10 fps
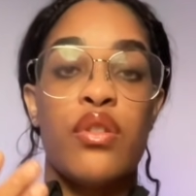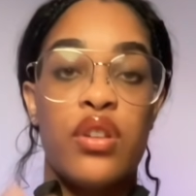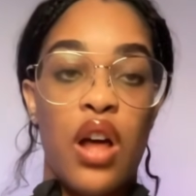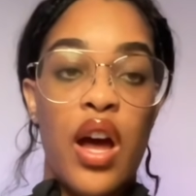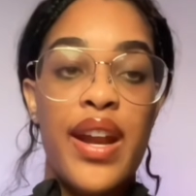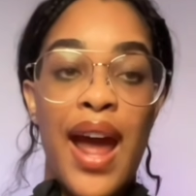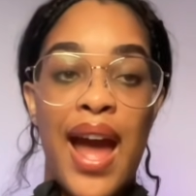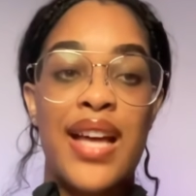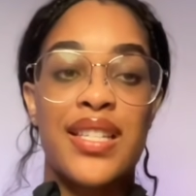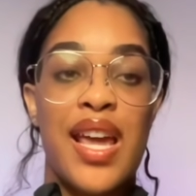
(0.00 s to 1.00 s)
Claude
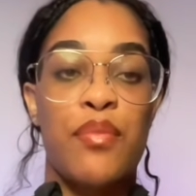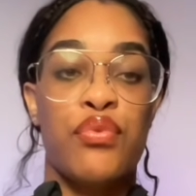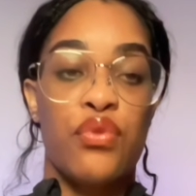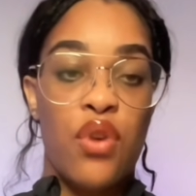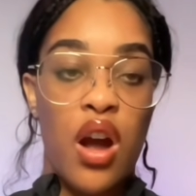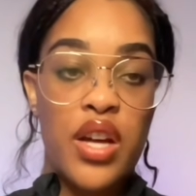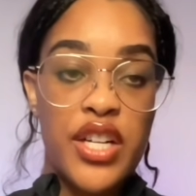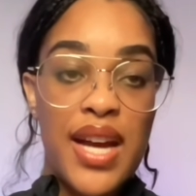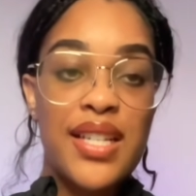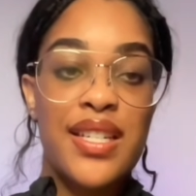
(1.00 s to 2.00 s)
has a
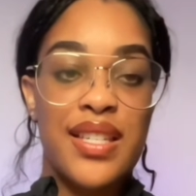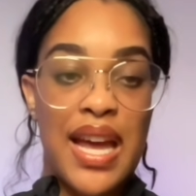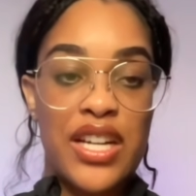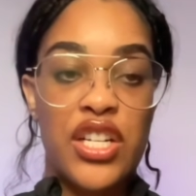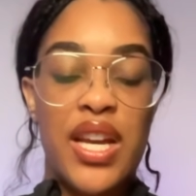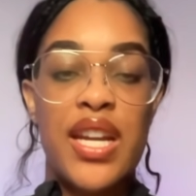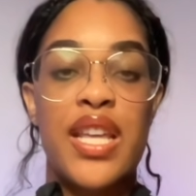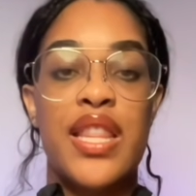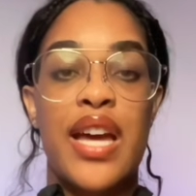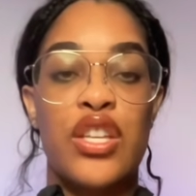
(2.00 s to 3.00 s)
project section
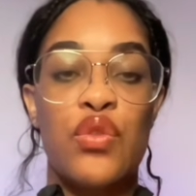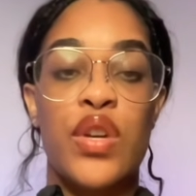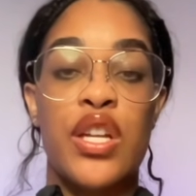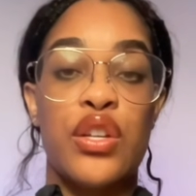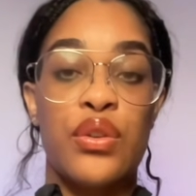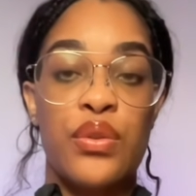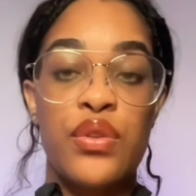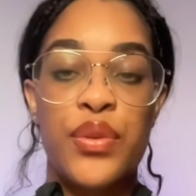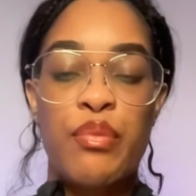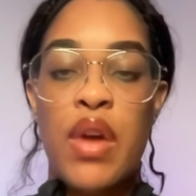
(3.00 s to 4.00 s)
that you can
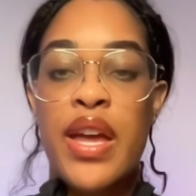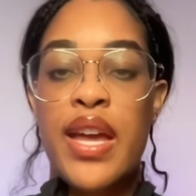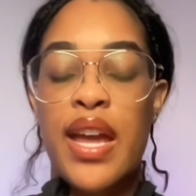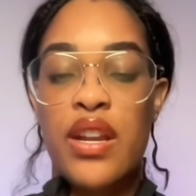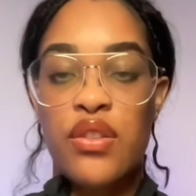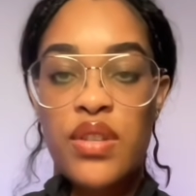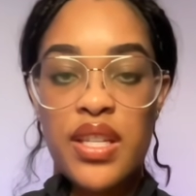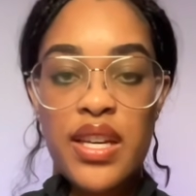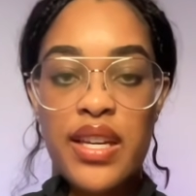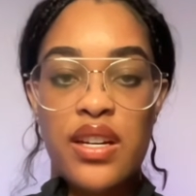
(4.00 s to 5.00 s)
use. And you
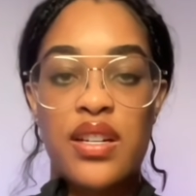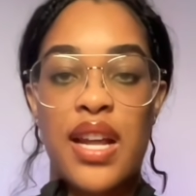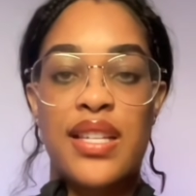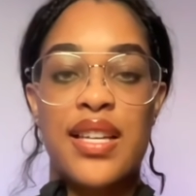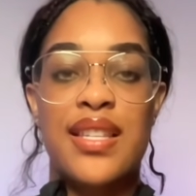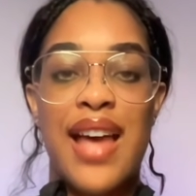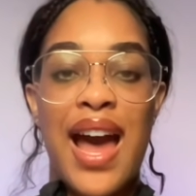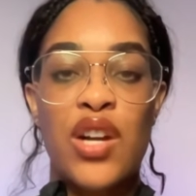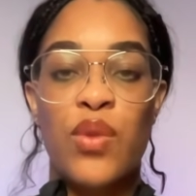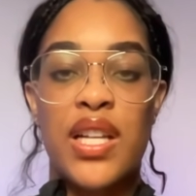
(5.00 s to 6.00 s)
see here that it says
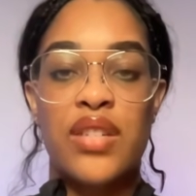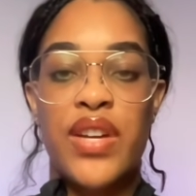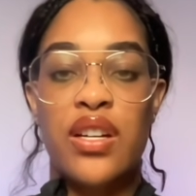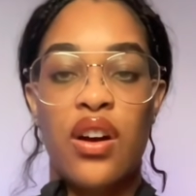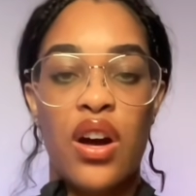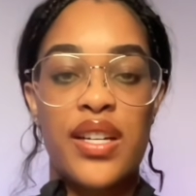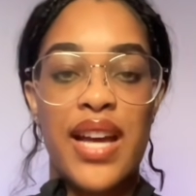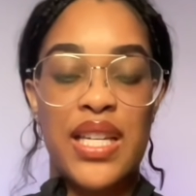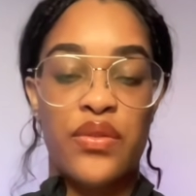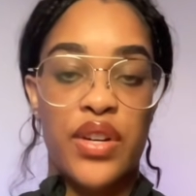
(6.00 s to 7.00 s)
add relevant
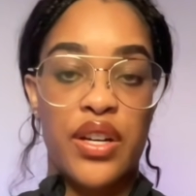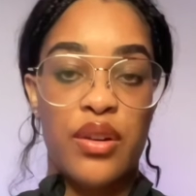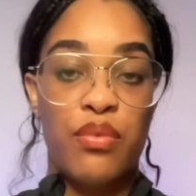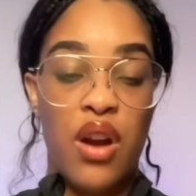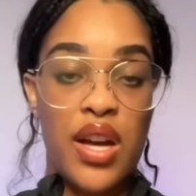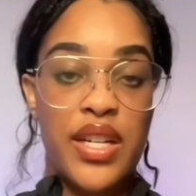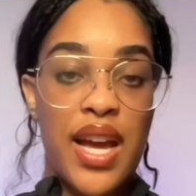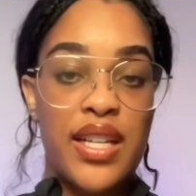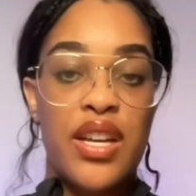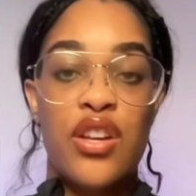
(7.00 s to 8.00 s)
context for your
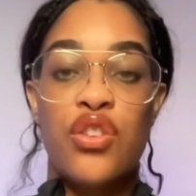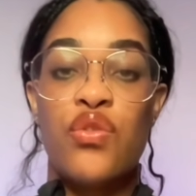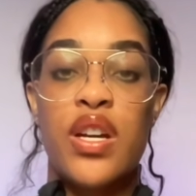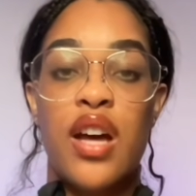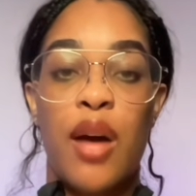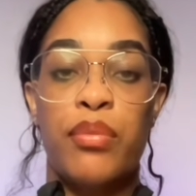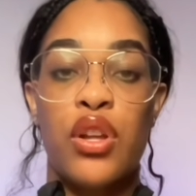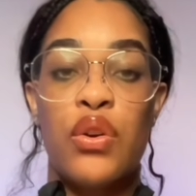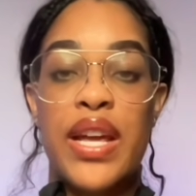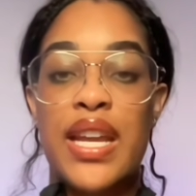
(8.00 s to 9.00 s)
project. You can
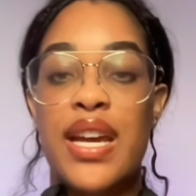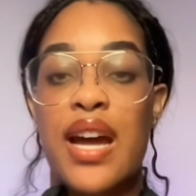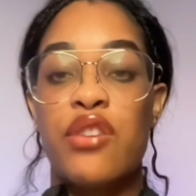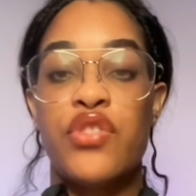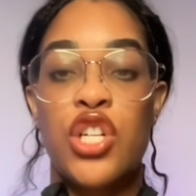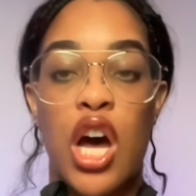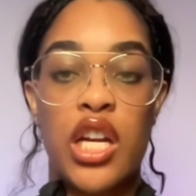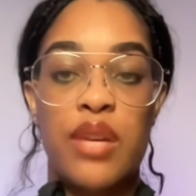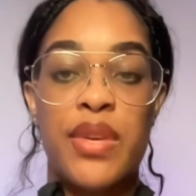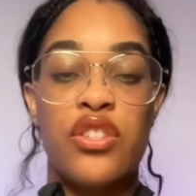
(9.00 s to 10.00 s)
upload any kind of
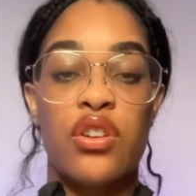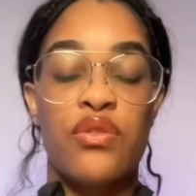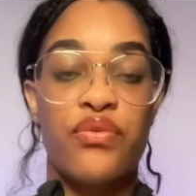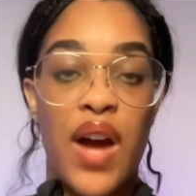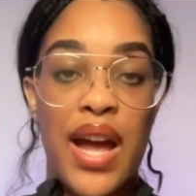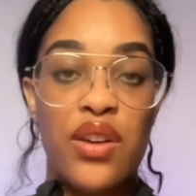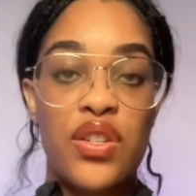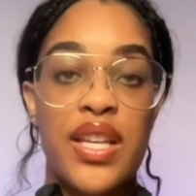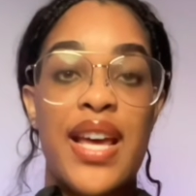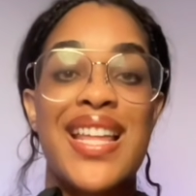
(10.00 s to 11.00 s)
documents or
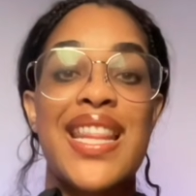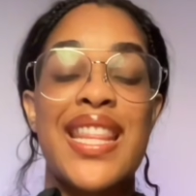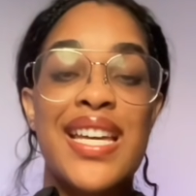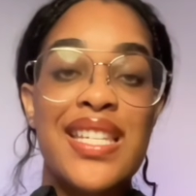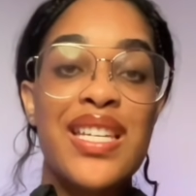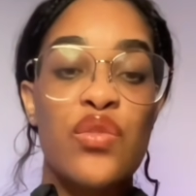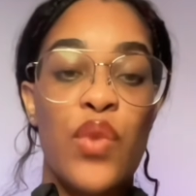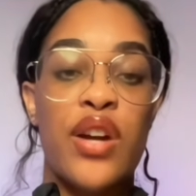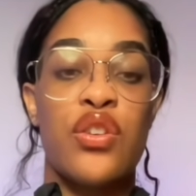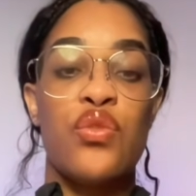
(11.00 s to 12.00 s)
files. This is
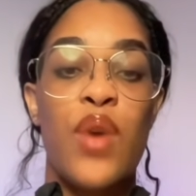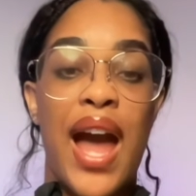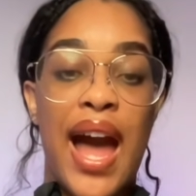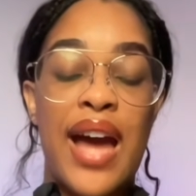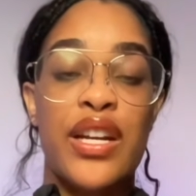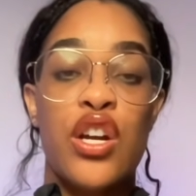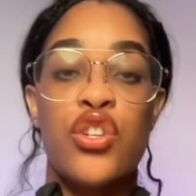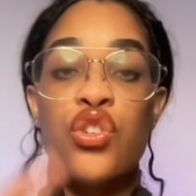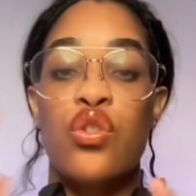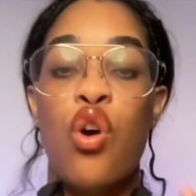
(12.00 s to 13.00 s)
where you add
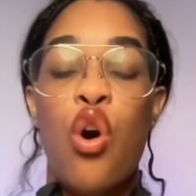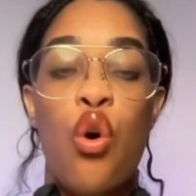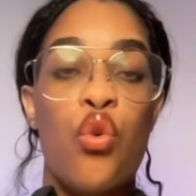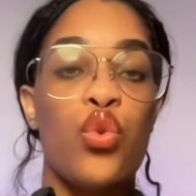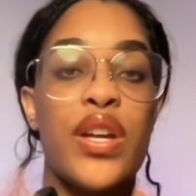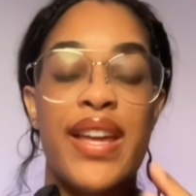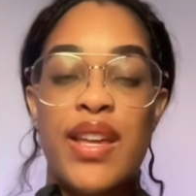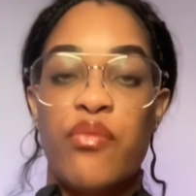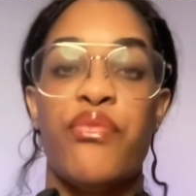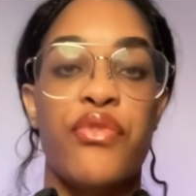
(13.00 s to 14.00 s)
your own
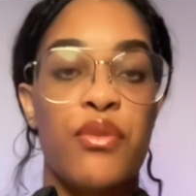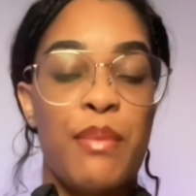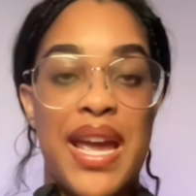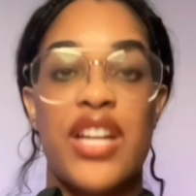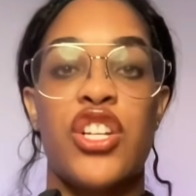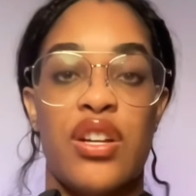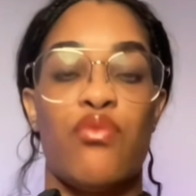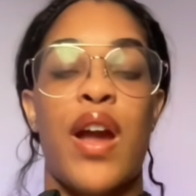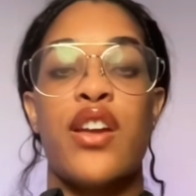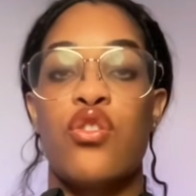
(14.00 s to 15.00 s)
information,
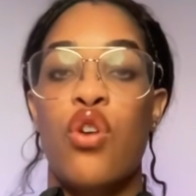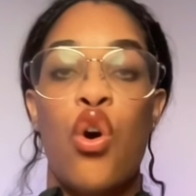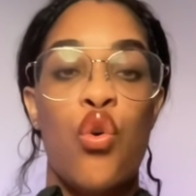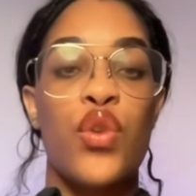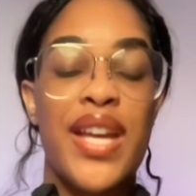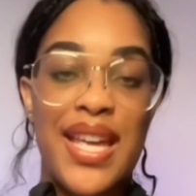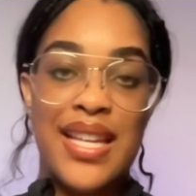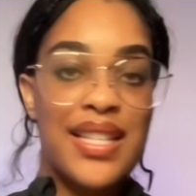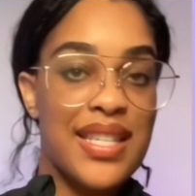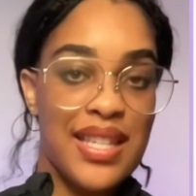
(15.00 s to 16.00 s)
right? Your own
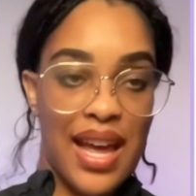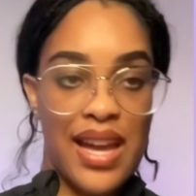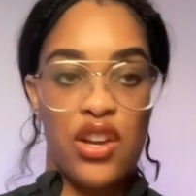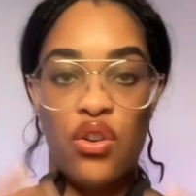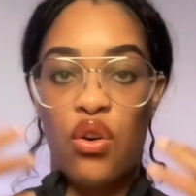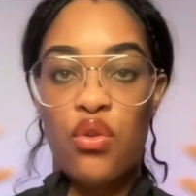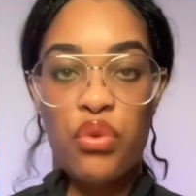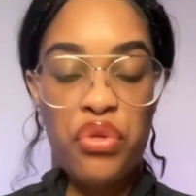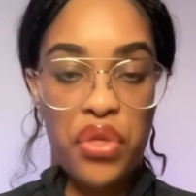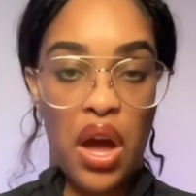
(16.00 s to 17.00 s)
insight, your own
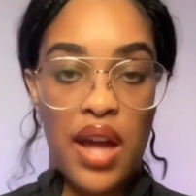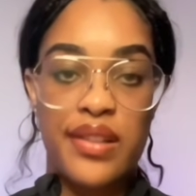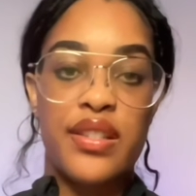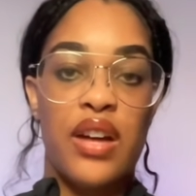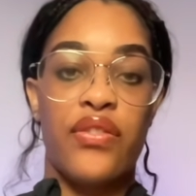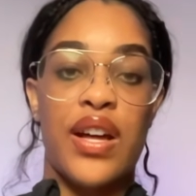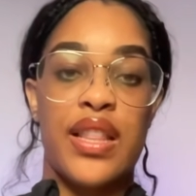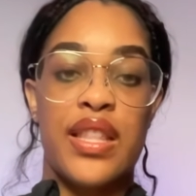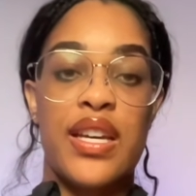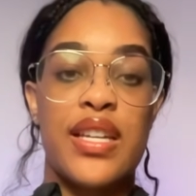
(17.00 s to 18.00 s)
thoughts, stuff
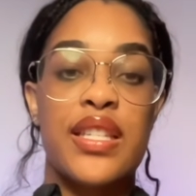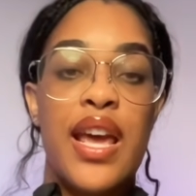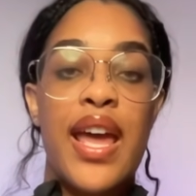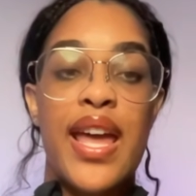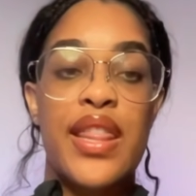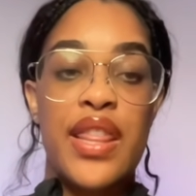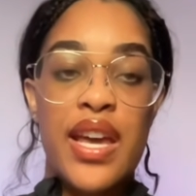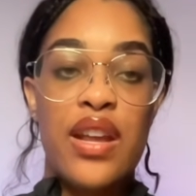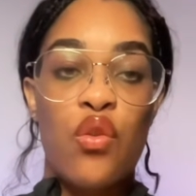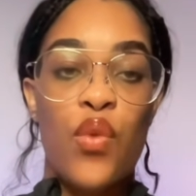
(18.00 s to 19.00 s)
like this. And
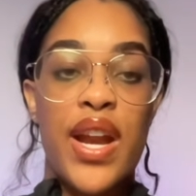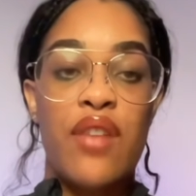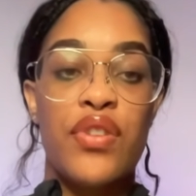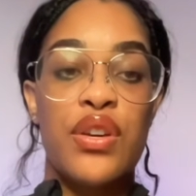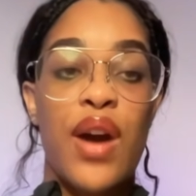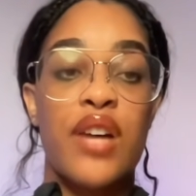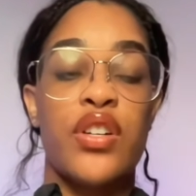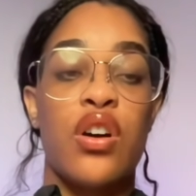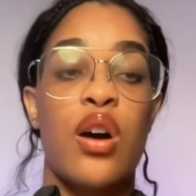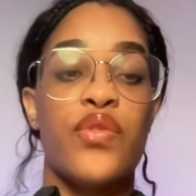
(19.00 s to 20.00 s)
then whenever you have
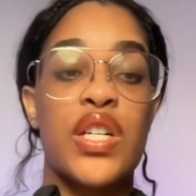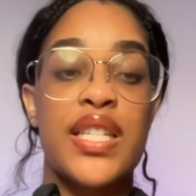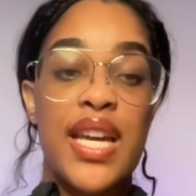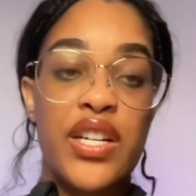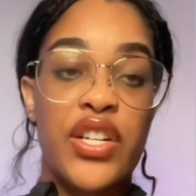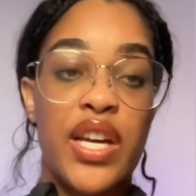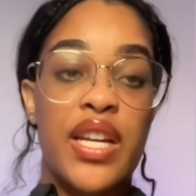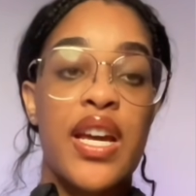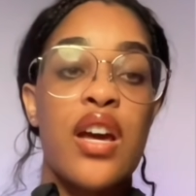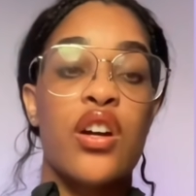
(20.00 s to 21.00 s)
a conversation,